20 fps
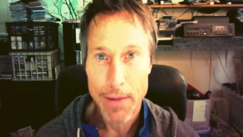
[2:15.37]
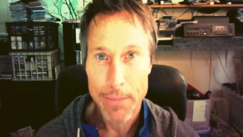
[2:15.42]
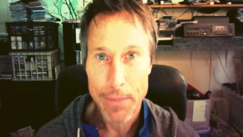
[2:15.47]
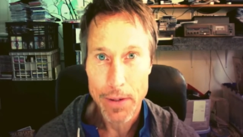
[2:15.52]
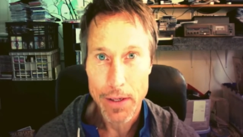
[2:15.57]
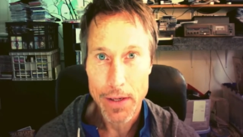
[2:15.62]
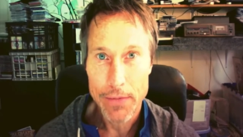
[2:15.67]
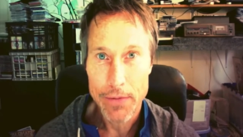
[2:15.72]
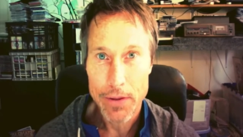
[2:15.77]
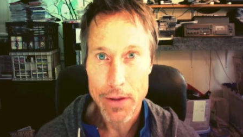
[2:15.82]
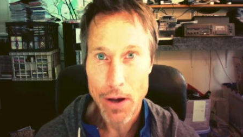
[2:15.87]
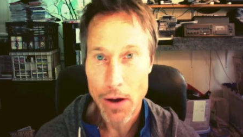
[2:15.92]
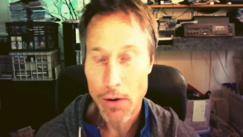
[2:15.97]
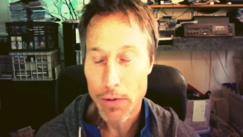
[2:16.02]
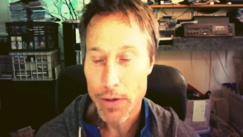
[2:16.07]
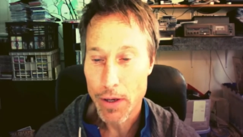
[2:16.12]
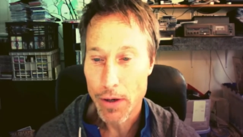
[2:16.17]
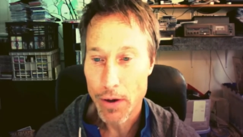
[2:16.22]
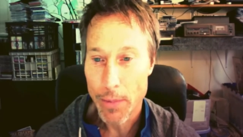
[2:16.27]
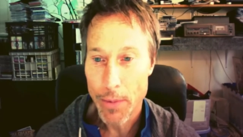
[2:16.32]
Even though
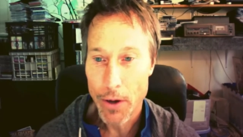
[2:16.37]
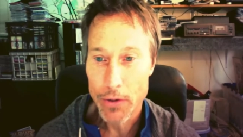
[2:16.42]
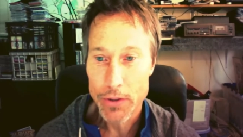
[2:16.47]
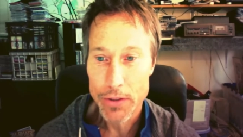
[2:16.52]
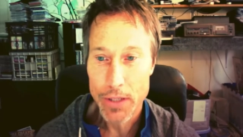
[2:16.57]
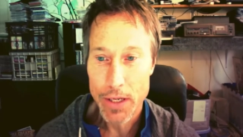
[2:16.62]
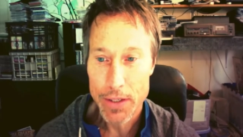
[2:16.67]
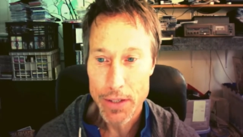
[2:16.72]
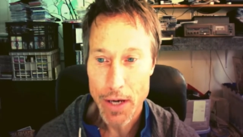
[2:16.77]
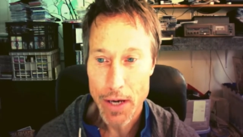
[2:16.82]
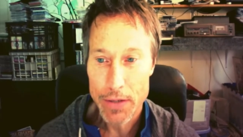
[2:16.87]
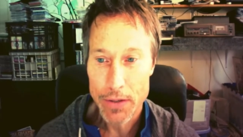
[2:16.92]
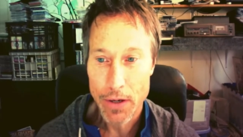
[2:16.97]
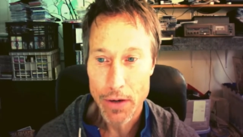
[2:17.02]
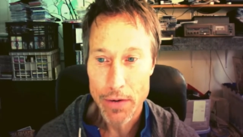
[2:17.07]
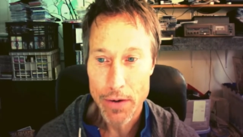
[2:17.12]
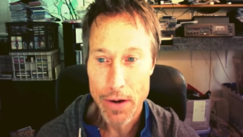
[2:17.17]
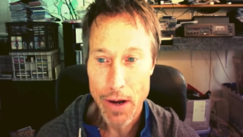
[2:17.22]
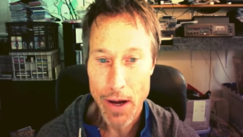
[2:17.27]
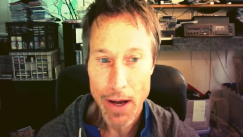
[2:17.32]
most DJs are
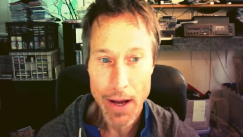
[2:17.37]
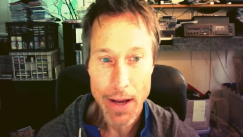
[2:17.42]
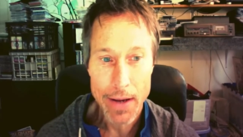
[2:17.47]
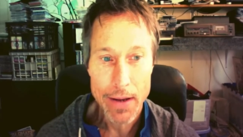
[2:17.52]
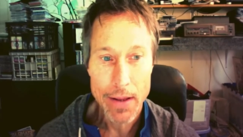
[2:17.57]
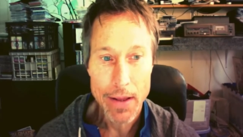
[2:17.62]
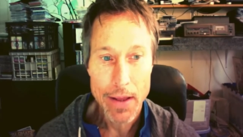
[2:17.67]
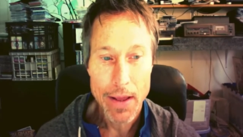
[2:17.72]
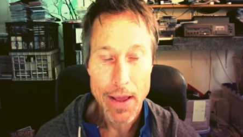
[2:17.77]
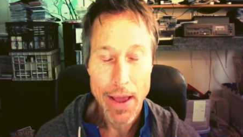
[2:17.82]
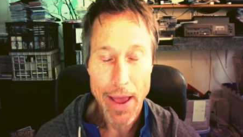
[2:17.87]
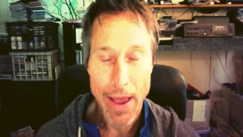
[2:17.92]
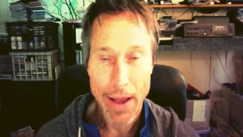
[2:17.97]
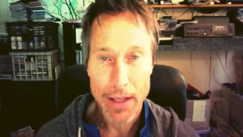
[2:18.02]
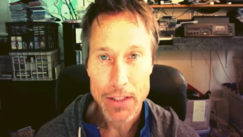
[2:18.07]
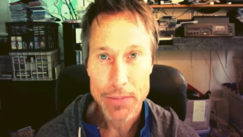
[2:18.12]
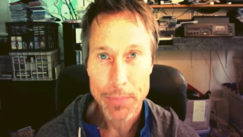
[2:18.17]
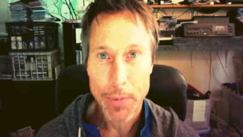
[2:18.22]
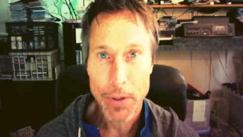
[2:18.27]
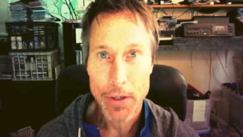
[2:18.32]
not
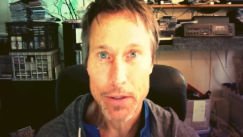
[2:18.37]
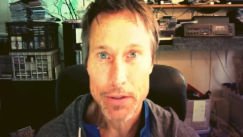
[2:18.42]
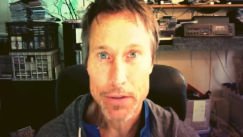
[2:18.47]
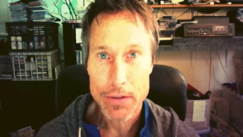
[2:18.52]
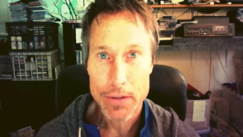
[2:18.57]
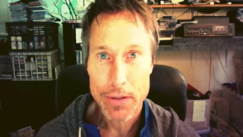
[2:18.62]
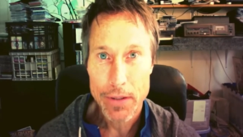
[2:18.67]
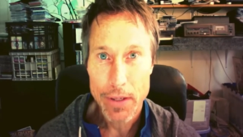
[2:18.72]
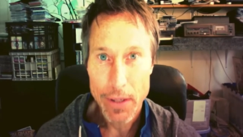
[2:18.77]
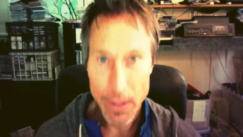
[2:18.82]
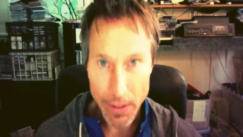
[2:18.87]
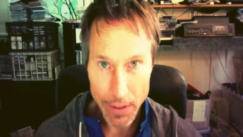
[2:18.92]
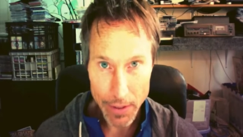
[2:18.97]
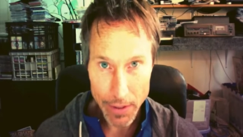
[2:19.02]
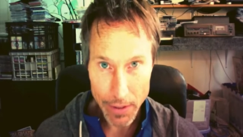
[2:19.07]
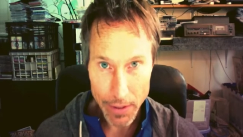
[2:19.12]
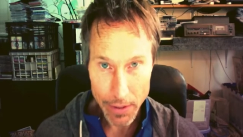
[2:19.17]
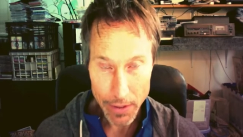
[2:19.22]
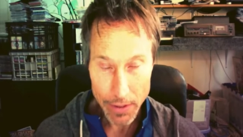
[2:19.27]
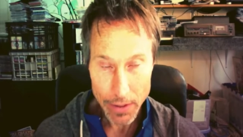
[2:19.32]
experts
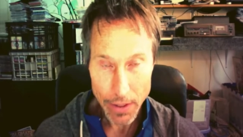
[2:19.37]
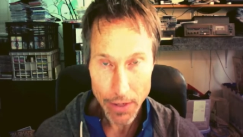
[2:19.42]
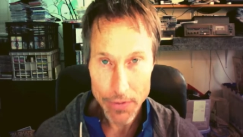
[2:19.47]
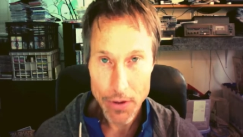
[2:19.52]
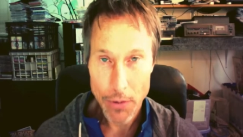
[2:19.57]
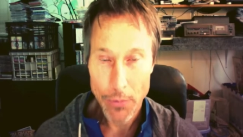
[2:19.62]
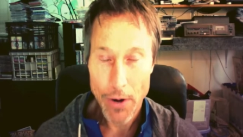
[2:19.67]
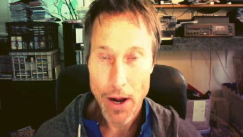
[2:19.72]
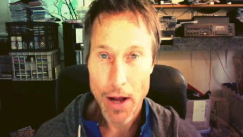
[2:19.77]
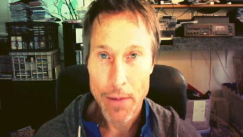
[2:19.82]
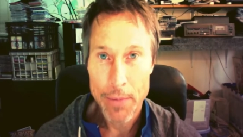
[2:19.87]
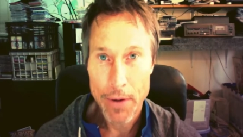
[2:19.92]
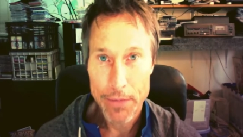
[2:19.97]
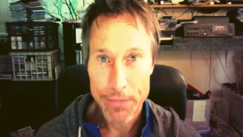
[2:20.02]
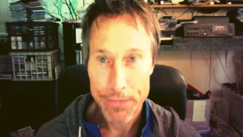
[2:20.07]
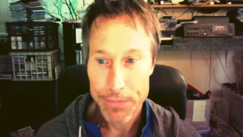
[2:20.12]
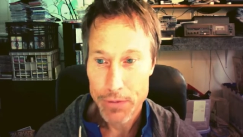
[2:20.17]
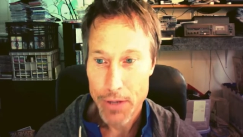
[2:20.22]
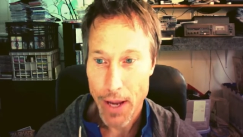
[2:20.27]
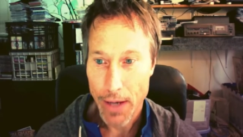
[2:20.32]
in the realm
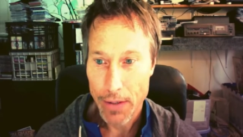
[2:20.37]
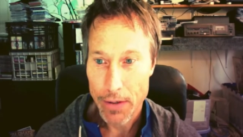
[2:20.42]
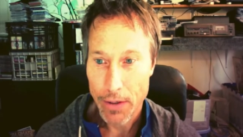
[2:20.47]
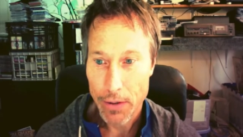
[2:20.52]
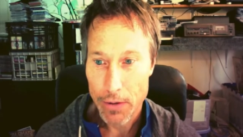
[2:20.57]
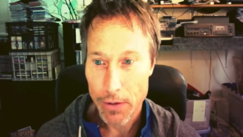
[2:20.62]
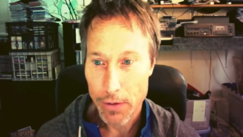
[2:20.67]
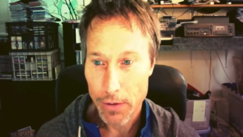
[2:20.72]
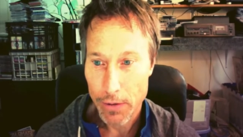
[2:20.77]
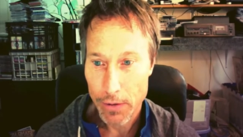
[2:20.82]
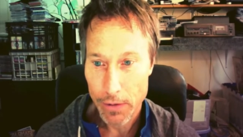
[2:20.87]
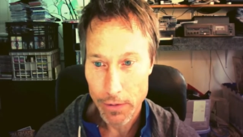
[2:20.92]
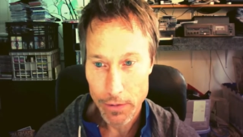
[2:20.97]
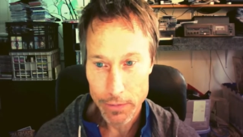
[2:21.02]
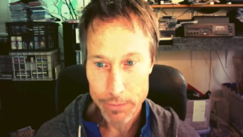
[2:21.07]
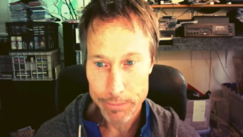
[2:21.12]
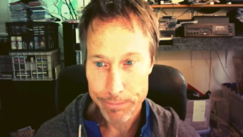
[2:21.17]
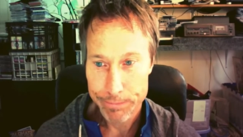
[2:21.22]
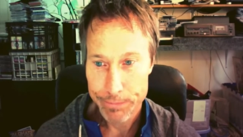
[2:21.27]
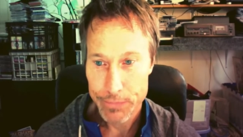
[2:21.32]
of
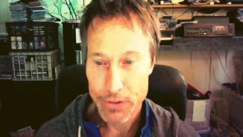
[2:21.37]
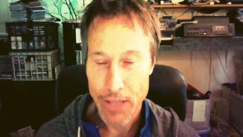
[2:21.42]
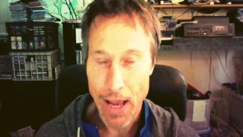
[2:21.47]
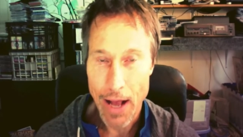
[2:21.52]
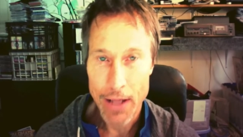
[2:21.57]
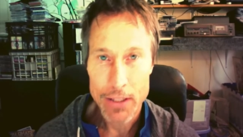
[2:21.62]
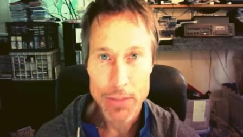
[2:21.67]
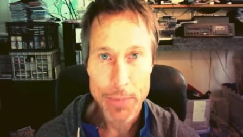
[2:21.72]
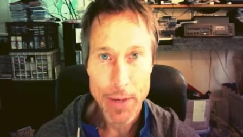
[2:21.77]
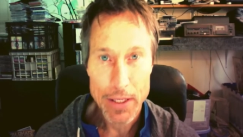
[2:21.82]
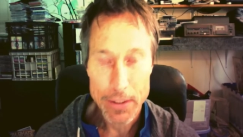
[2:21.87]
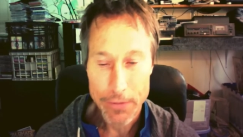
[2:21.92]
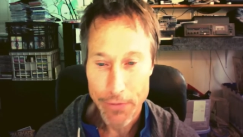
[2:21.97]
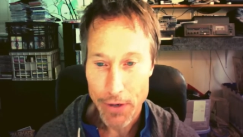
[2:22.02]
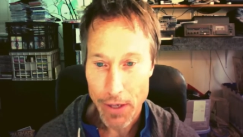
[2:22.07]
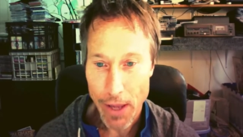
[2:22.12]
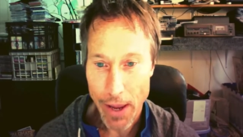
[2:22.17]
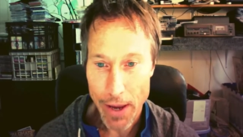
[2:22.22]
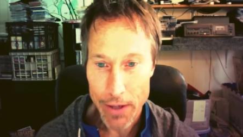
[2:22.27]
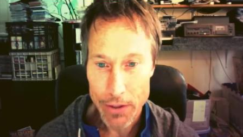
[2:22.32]
technical sound
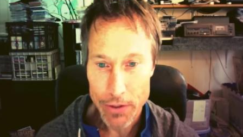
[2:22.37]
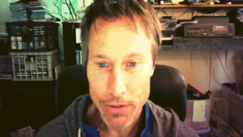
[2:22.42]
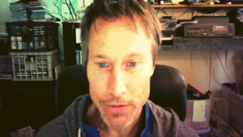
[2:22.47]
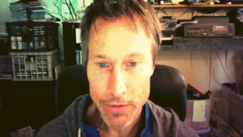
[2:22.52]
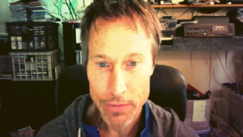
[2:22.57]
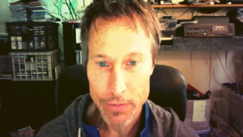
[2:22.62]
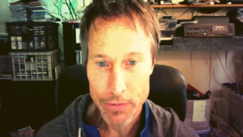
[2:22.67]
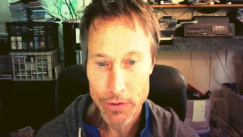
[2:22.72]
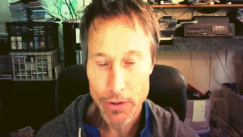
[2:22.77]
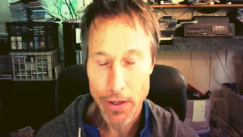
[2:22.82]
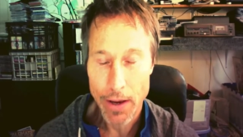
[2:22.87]
specifications.